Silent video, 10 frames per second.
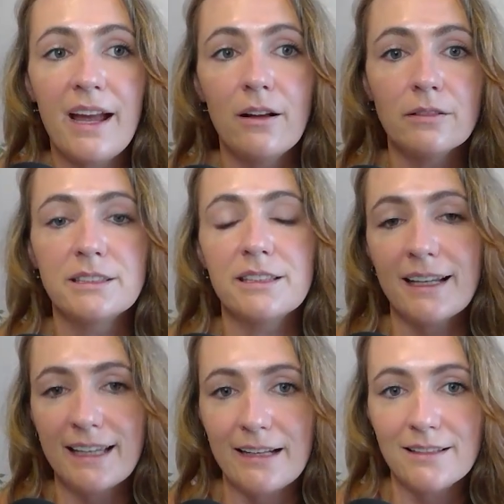hell did
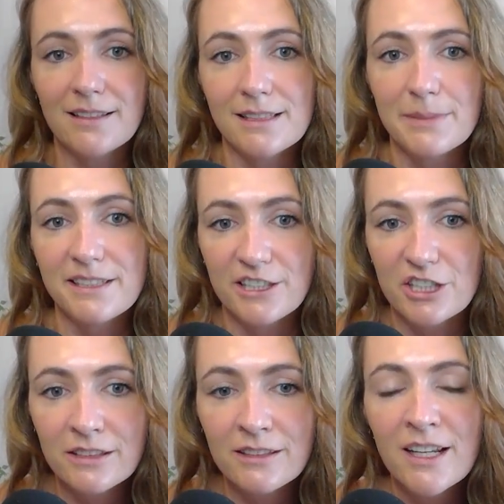I get into this
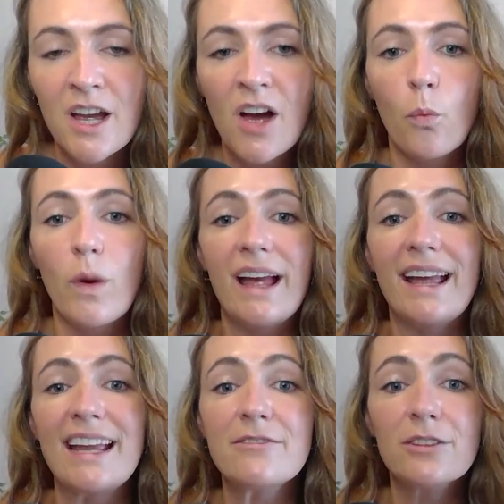position where
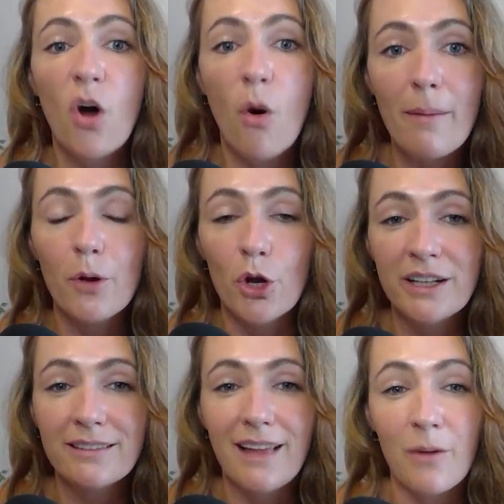even though I'm
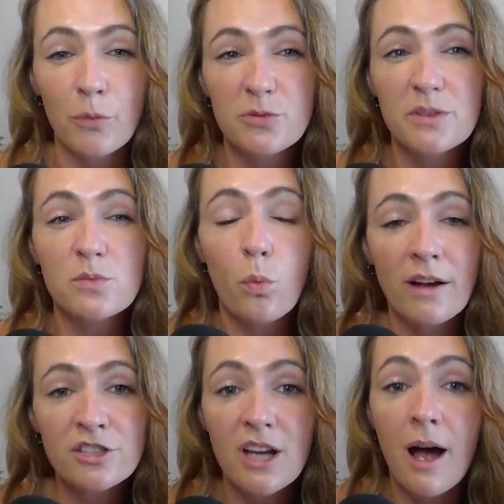earning that, which was
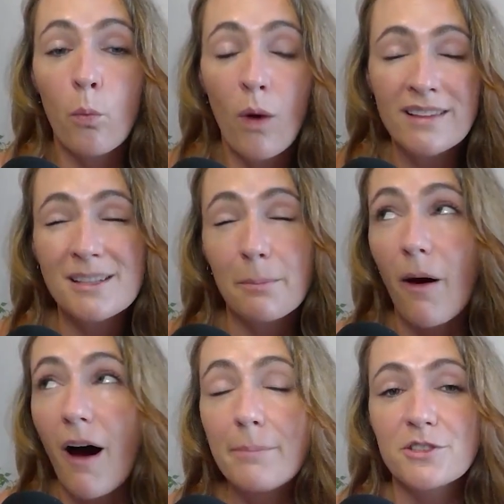once a
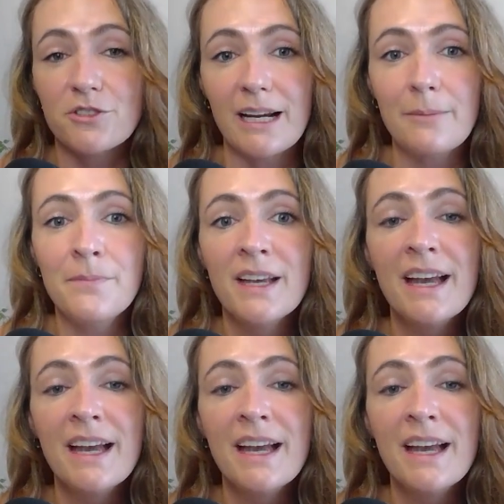pipe dream,